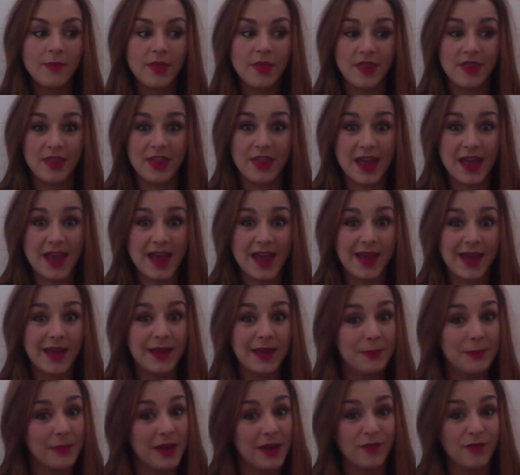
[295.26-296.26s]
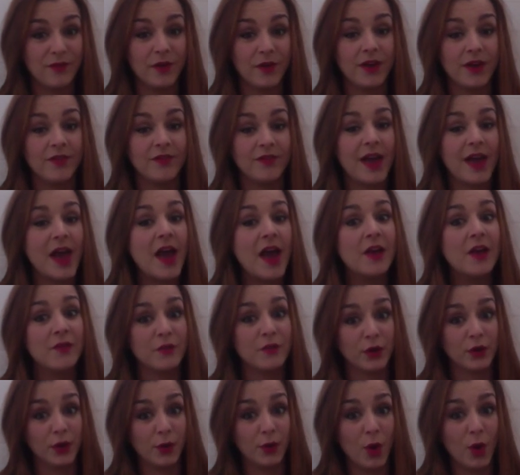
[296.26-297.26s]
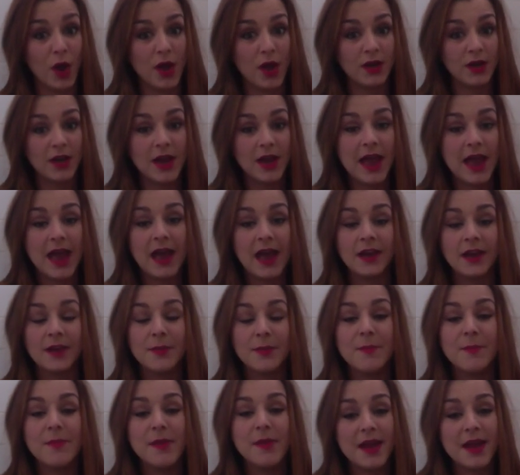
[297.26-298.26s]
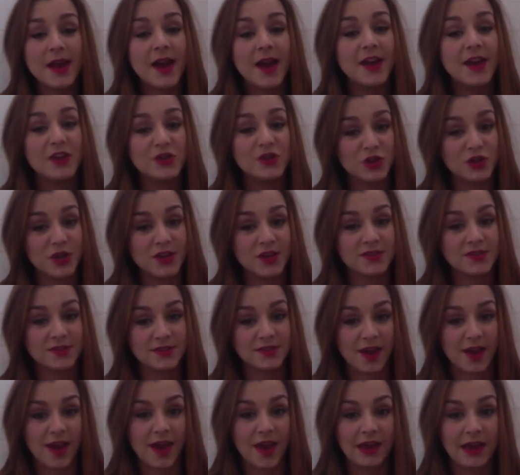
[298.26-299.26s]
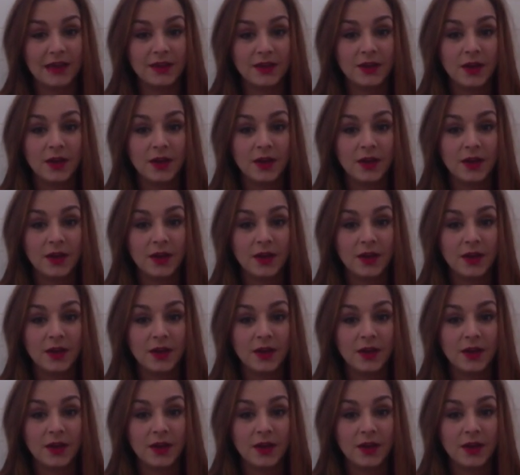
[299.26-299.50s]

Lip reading: They made fun of everyone. And may I just say,